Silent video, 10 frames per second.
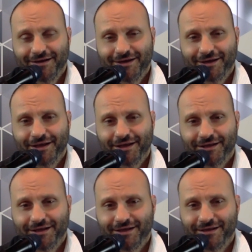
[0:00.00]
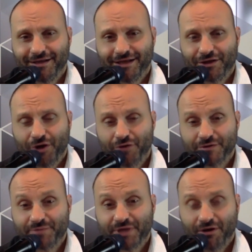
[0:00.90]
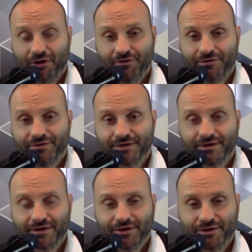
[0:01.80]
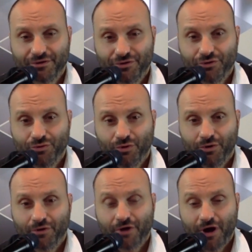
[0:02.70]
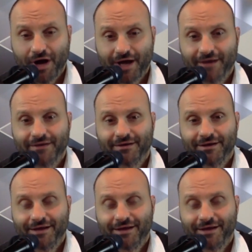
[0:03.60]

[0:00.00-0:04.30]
it goes beyond you or I